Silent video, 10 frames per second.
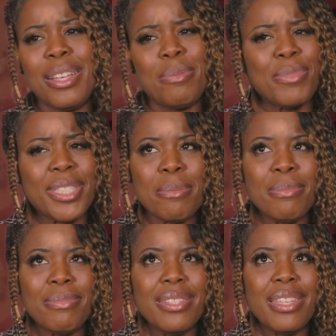
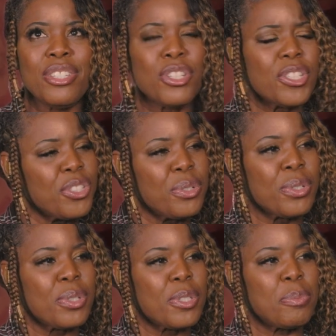some
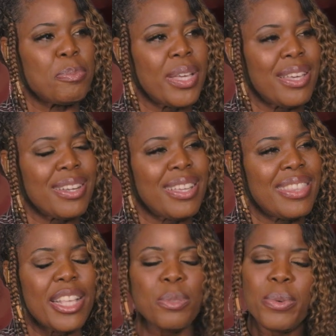industrials, but
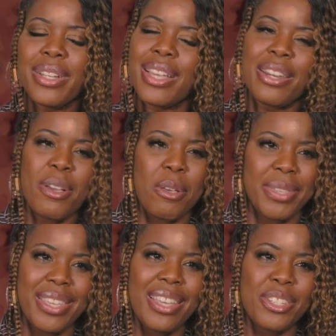that's where it kind of all
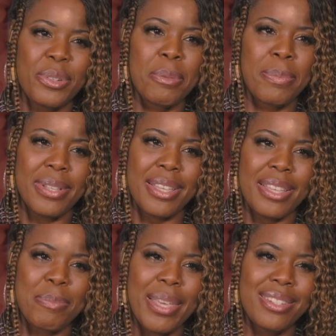began during
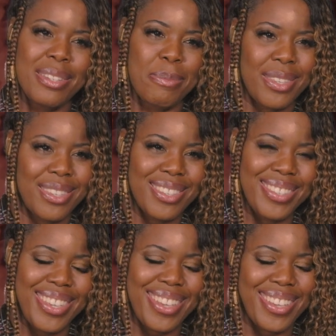the pandemic.
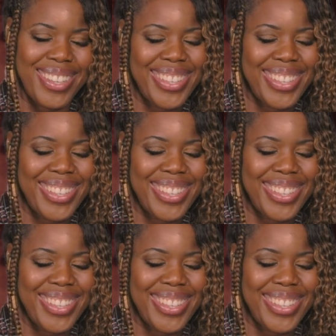Yeah.